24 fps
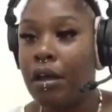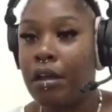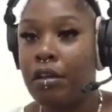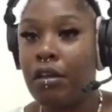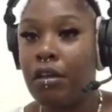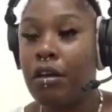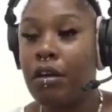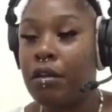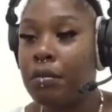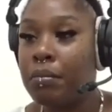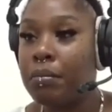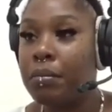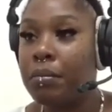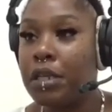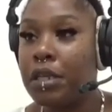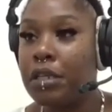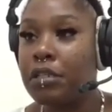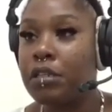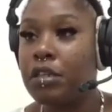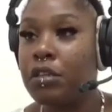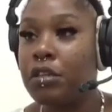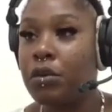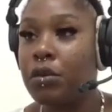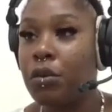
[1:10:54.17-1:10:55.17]
it hurt me
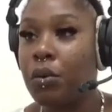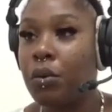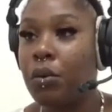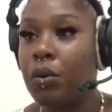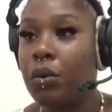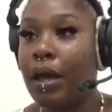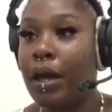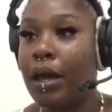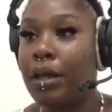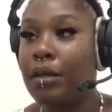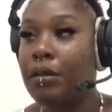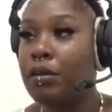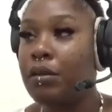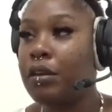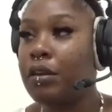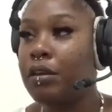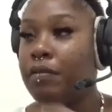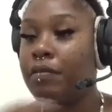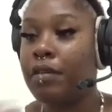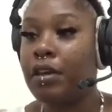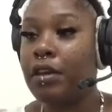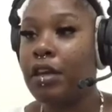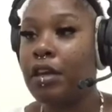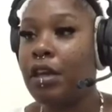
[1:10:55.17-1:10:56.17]
to know that
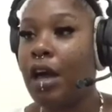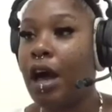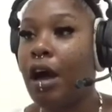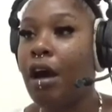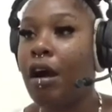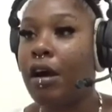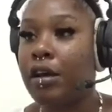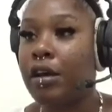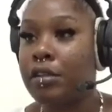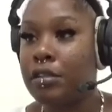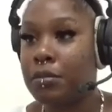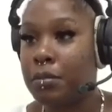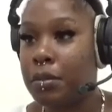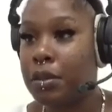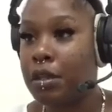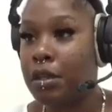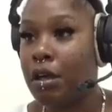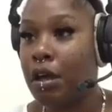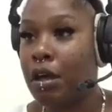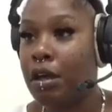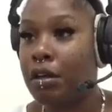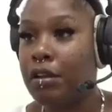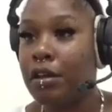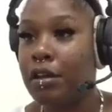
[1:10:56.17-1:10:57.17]
even a
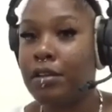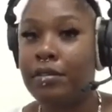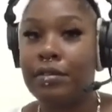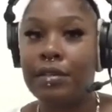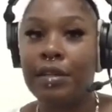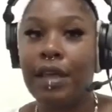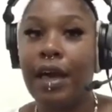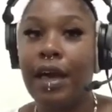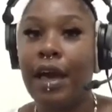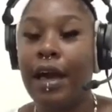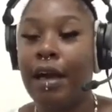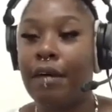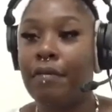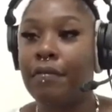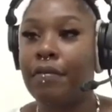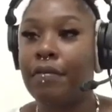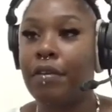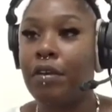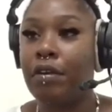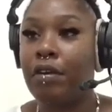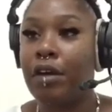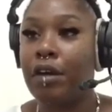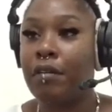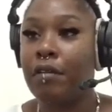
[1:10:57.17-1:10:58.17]
hospital doesn't have
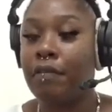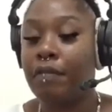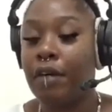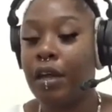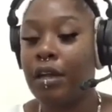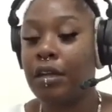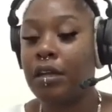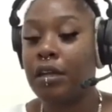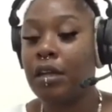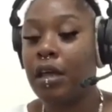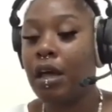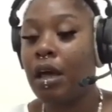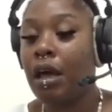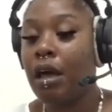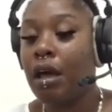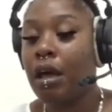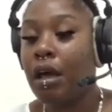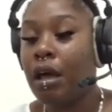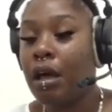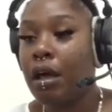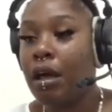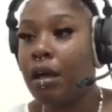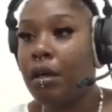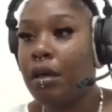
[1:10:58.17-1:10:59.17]
the relevant
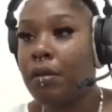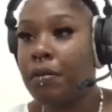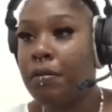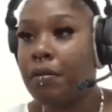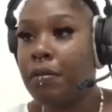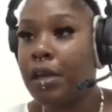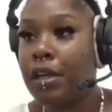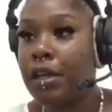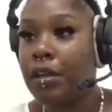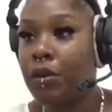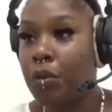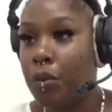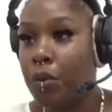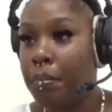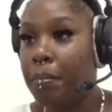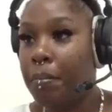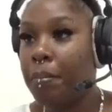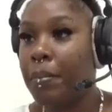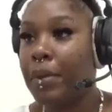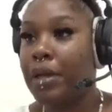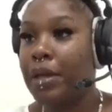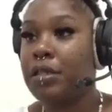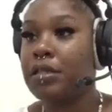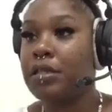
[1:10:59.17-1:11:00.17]

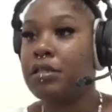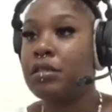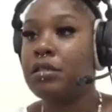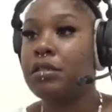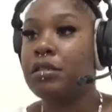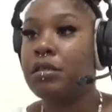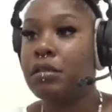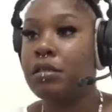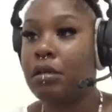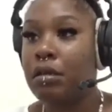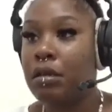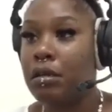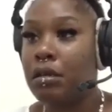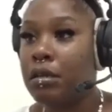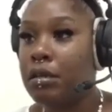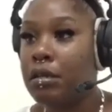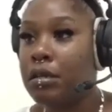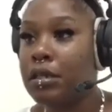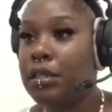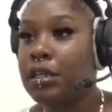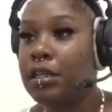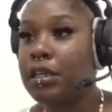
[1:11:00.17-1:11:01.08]
equipment to